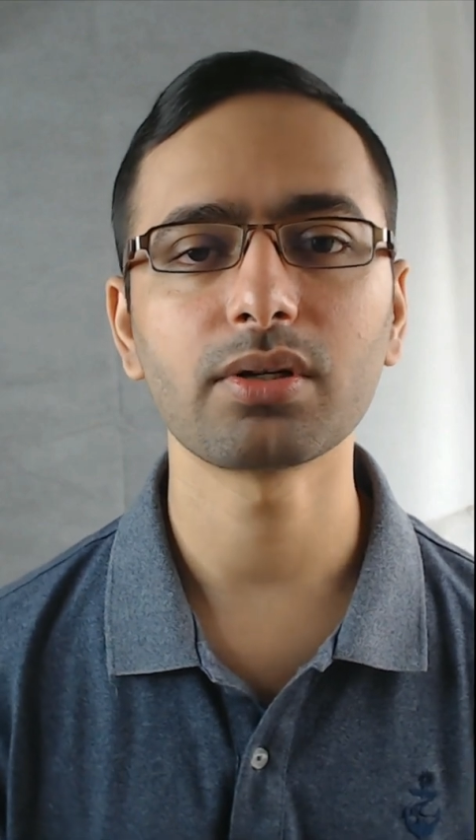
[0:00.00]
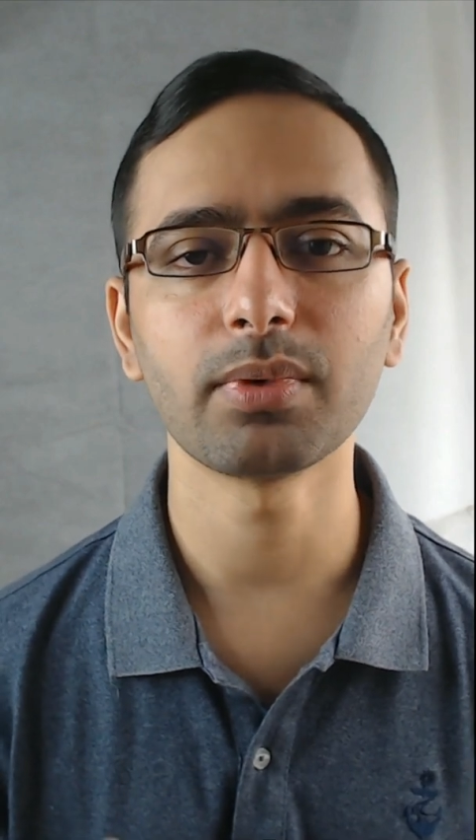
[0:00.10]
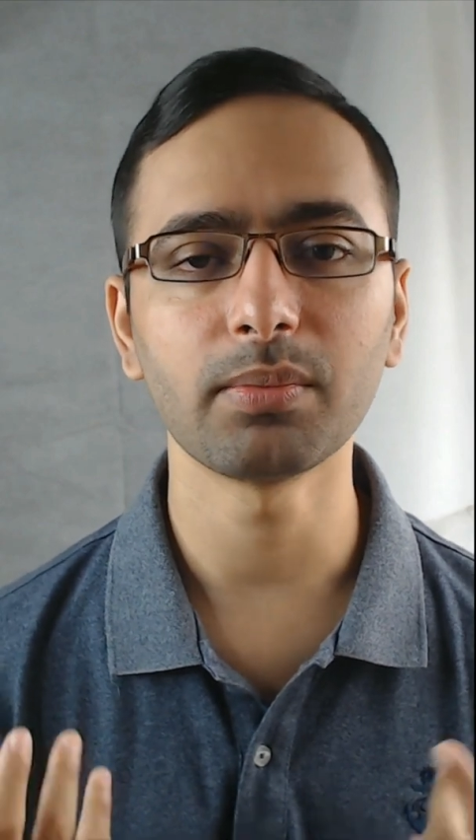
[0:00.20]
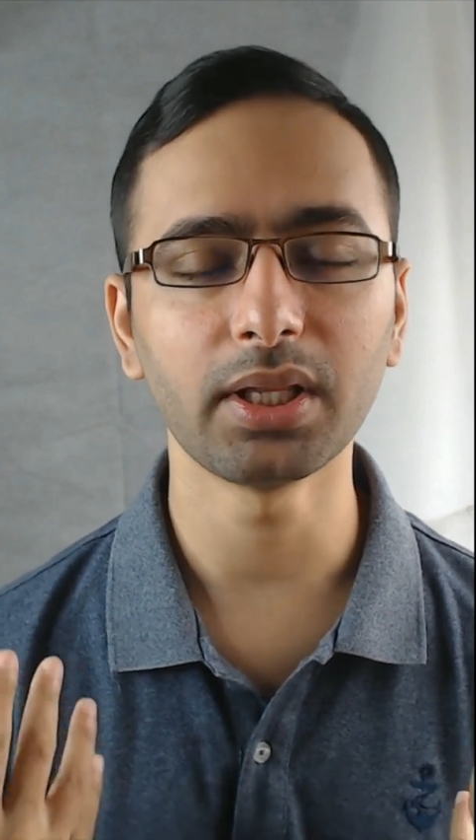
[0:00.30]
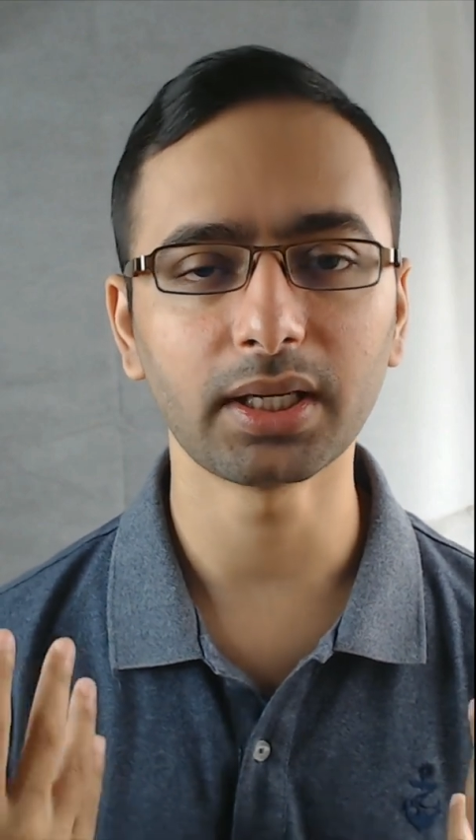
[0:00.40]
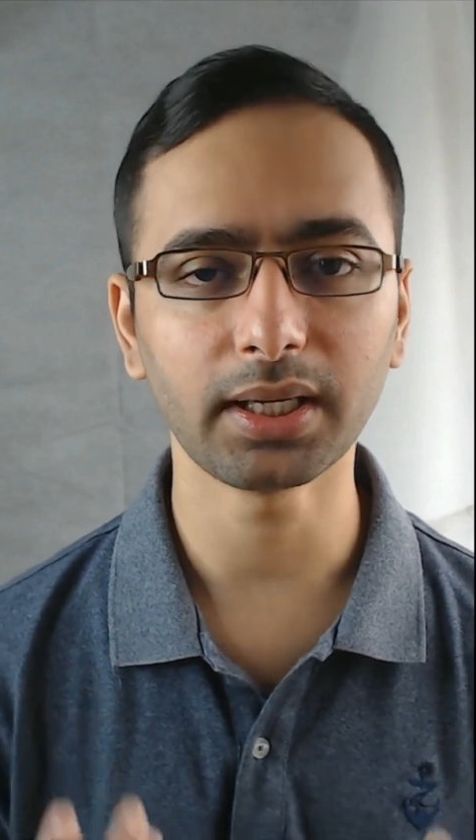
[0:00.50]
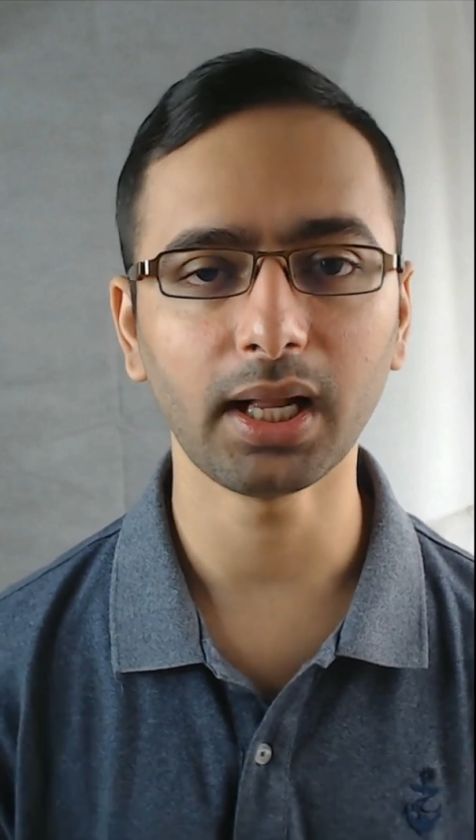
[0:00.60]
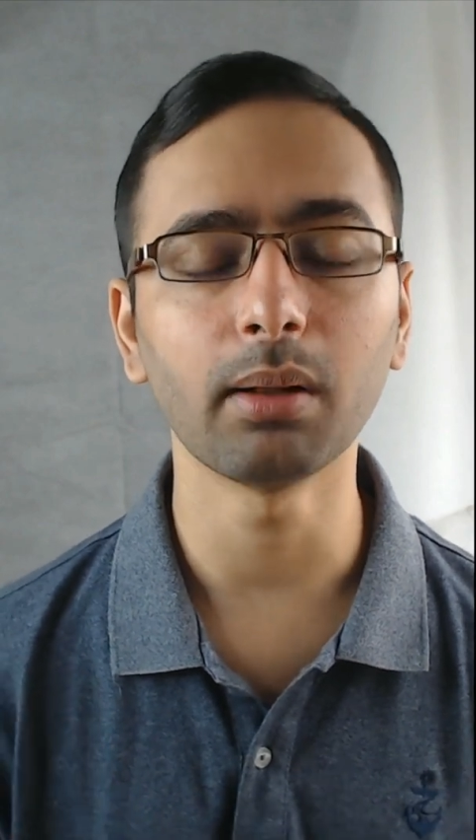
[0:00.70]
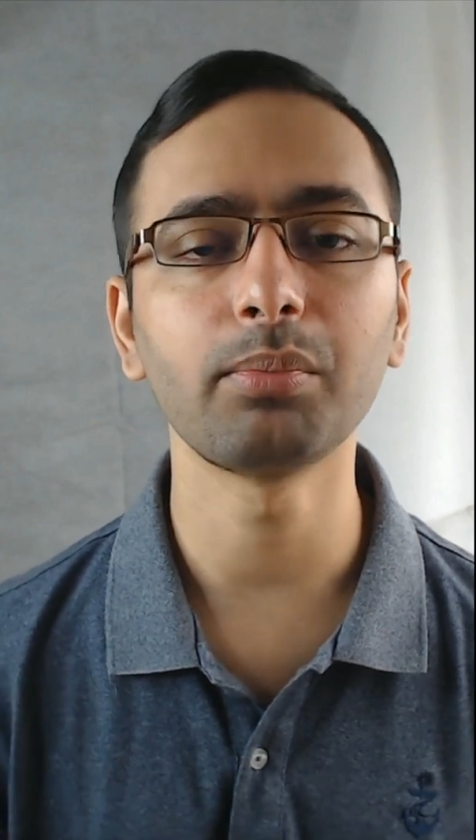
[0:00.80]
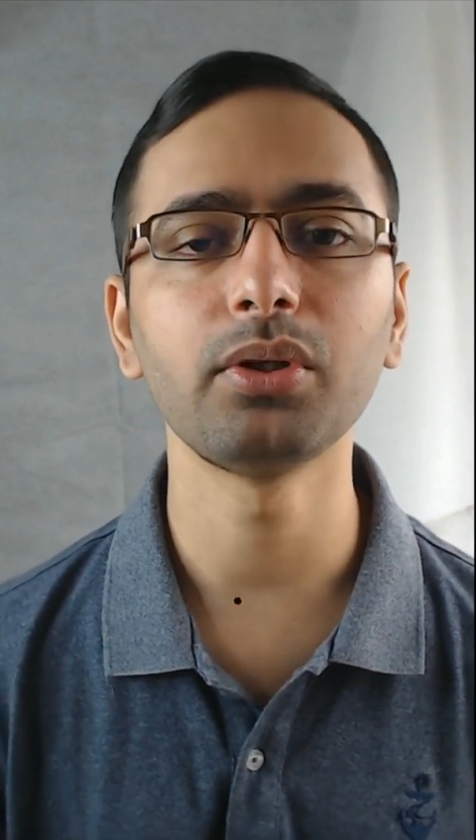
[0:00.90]
Maybe they can
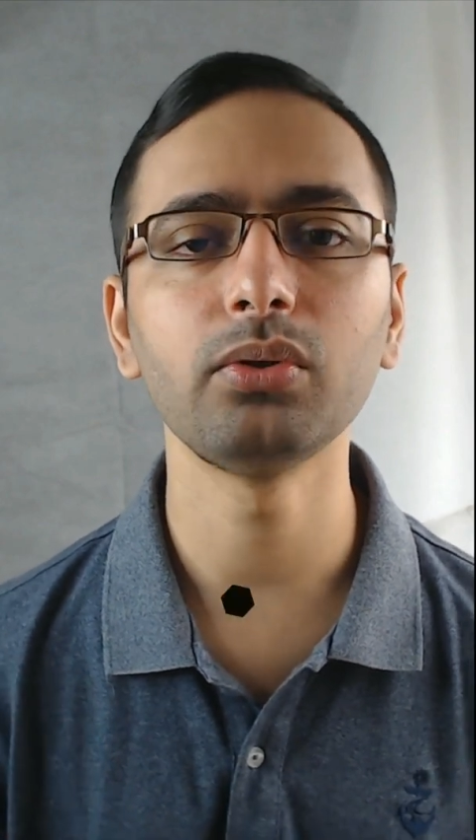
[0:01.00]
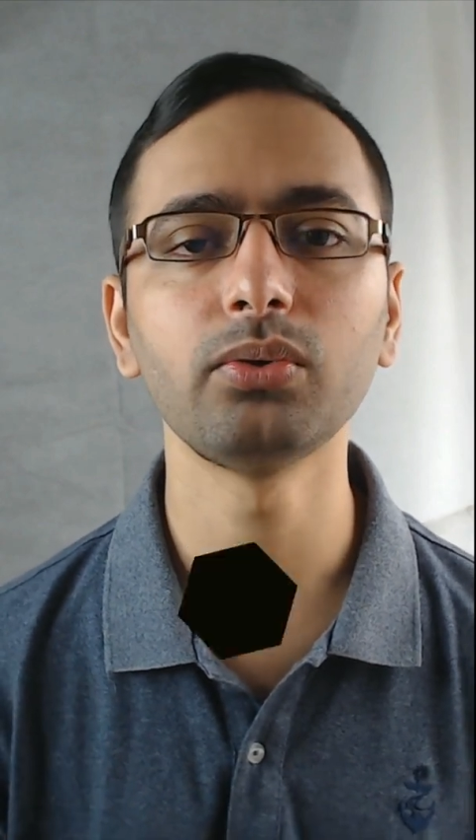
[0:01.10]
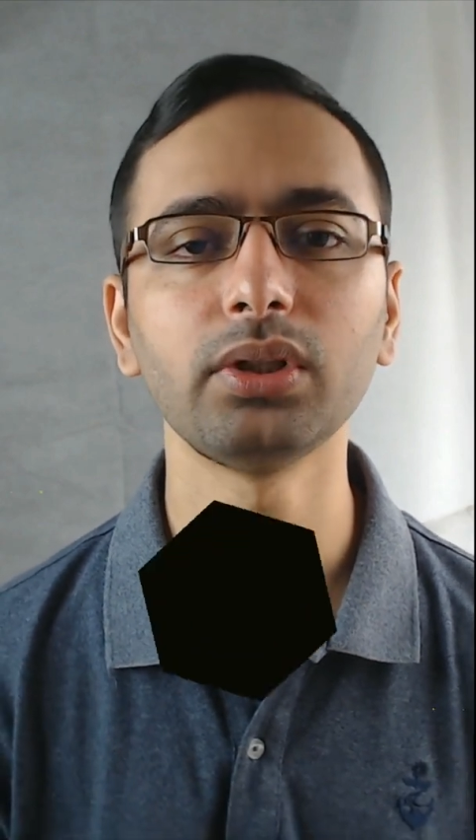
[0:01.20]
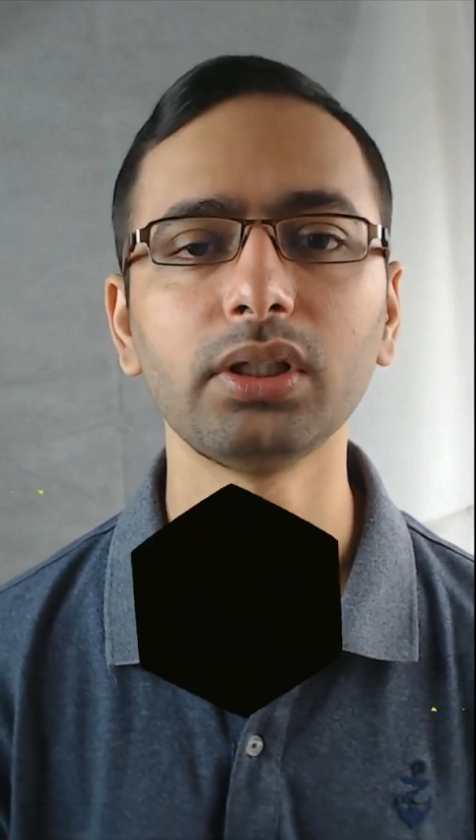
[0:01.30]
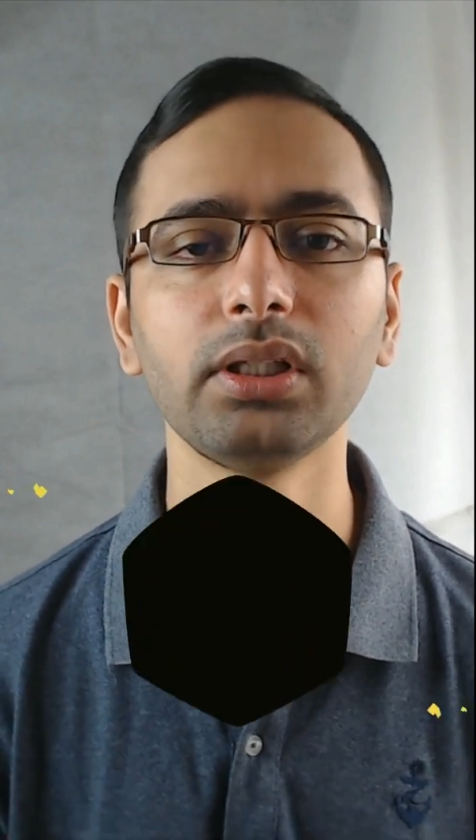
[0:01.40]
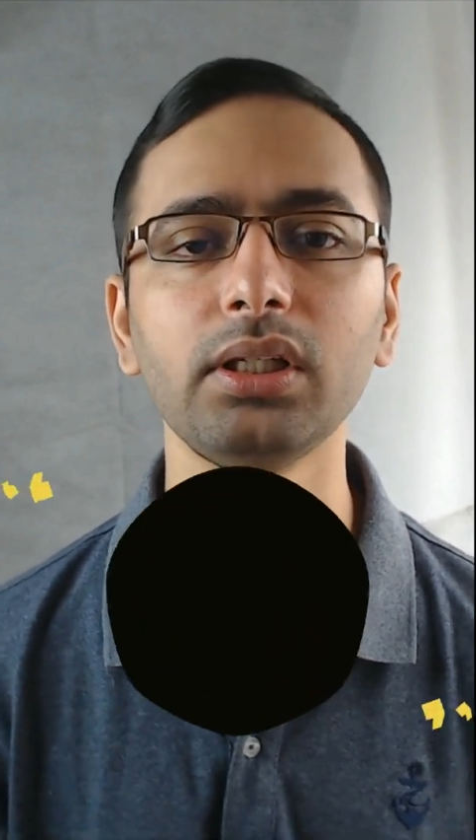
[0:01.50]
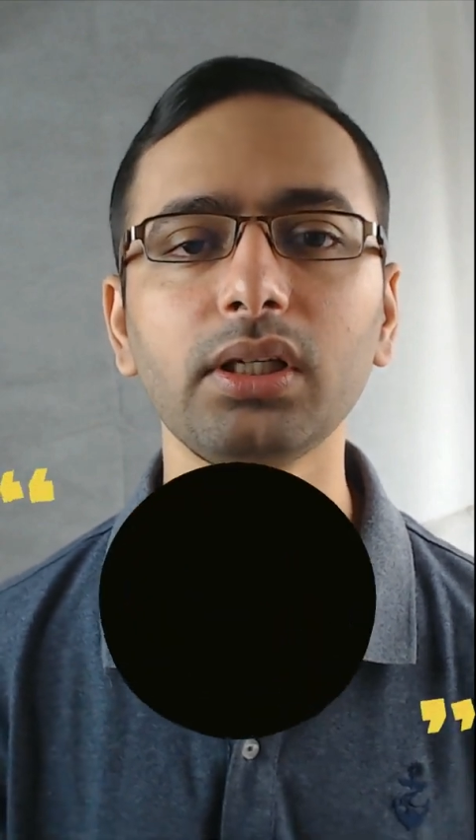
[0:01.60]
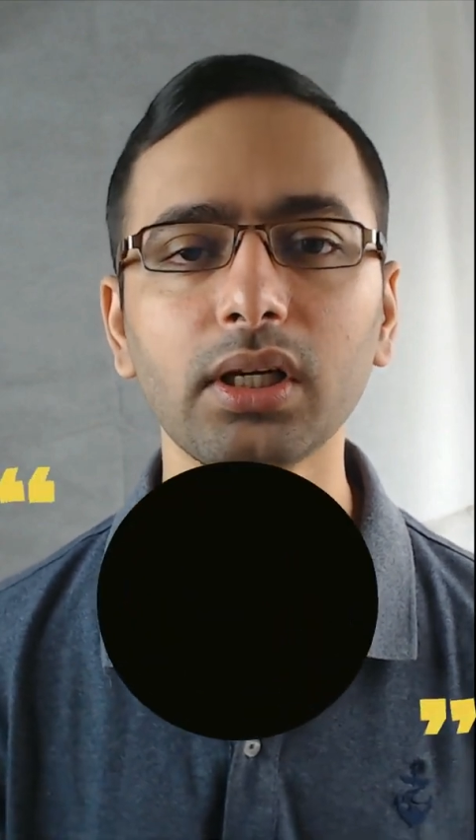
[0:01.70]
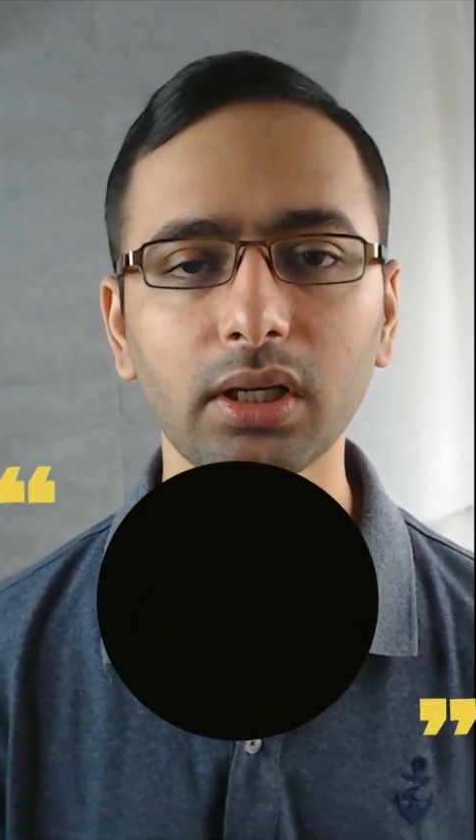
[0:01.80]
help you really